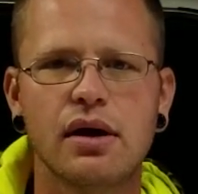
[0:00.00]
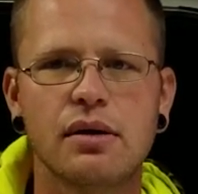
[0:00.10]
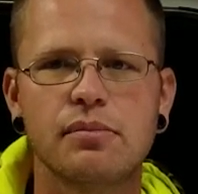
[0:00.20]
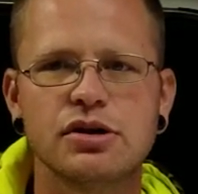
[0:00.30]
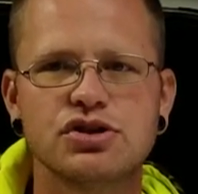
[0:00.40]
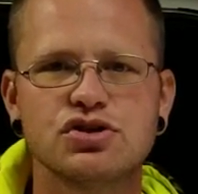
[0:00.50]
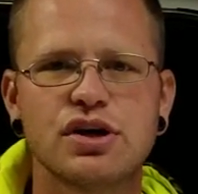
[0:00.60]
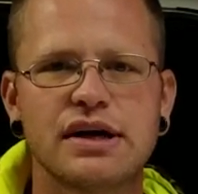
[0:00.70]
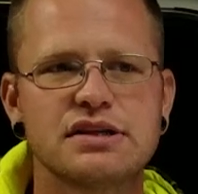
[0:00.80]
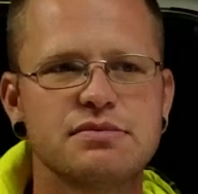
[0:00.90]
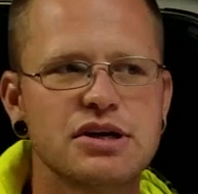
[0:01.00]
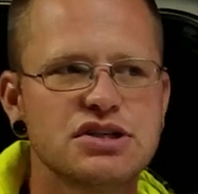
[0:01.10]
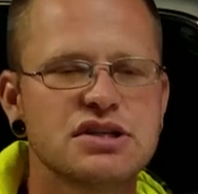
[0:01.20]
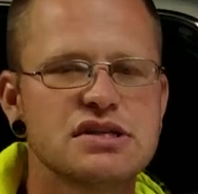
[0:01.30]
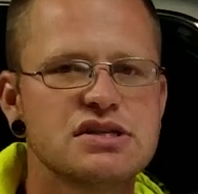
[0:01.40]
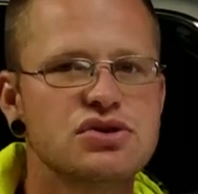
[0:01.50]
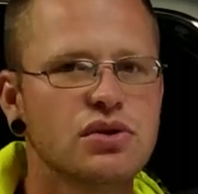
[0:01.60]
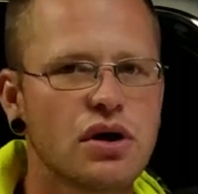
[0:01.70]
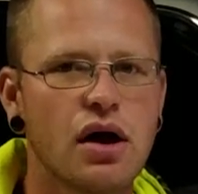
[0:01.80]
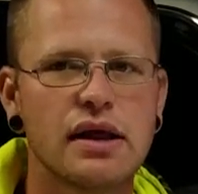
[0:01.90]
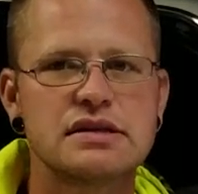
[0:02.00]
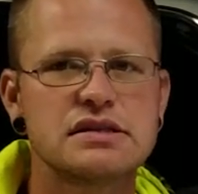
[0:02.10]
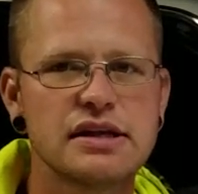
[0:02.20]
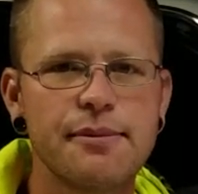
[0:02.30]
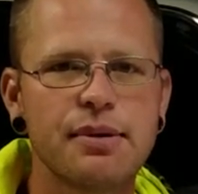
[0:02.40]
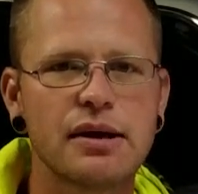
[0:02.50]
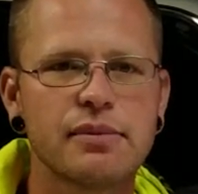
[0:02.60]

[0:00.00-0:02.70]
but your transmission's doing all that slipping